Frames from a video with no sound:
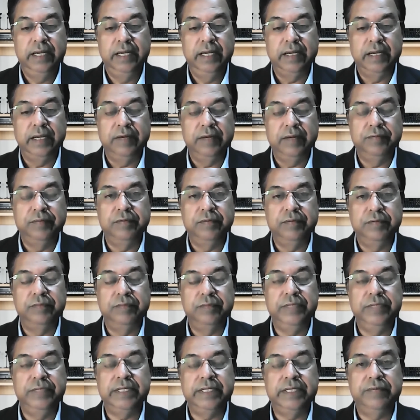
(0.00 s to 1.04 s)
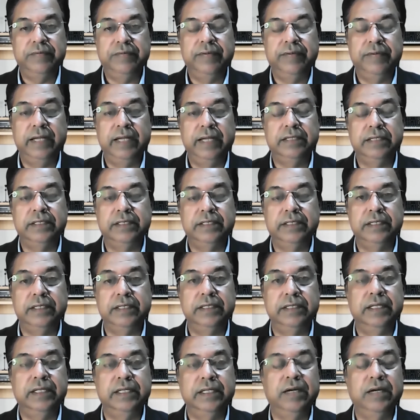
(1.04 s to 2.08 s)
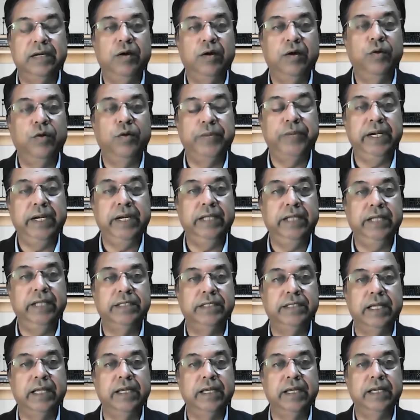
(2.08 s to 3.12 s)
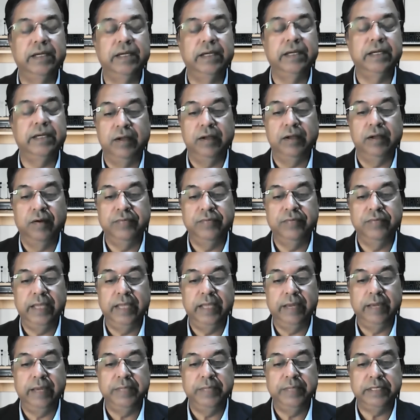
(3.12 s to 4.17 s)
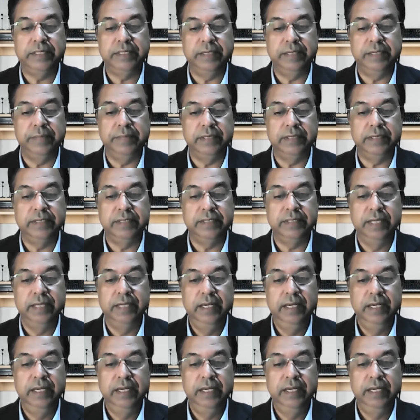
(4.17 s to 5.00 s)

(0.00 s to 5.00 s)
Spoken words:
which affects the operating cycle of the MSMEs.